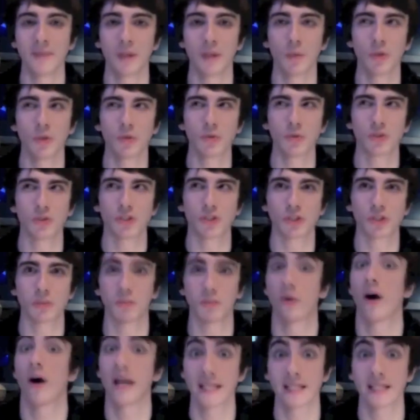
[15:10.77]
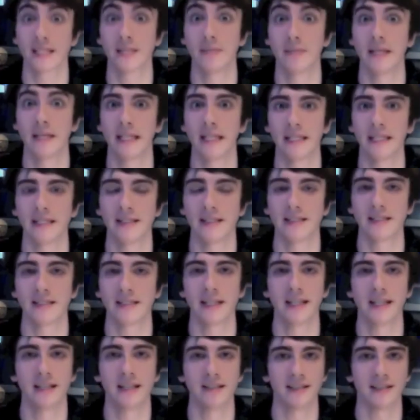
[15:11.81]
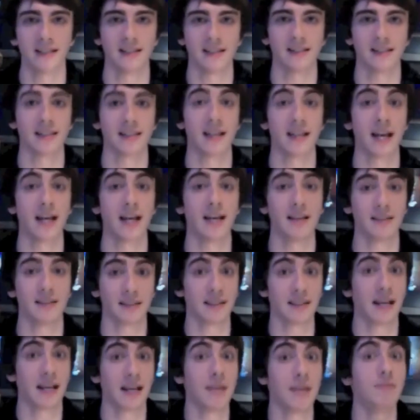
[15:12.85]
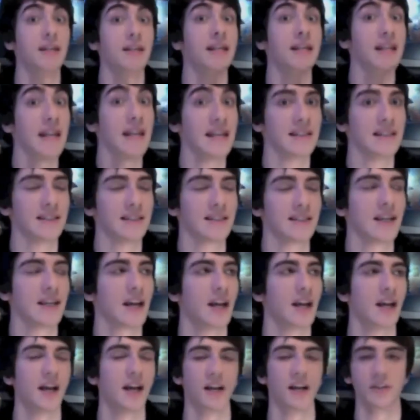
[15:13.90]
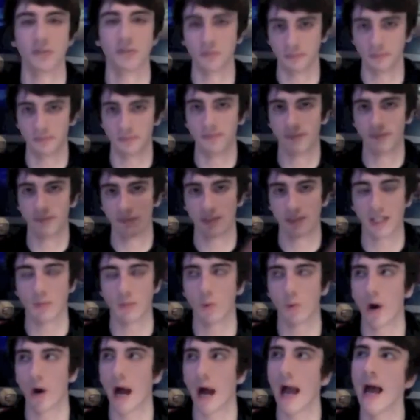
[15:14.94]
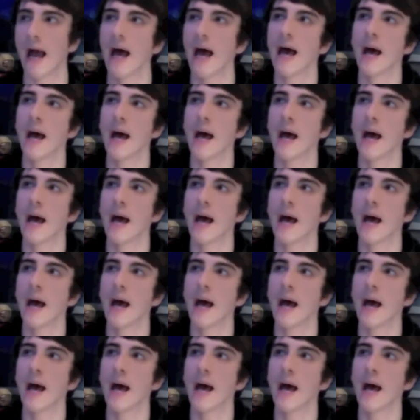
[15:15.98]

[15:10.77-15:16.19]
which was a surprise to me, seeing as it's the game that it is, and you'll see why.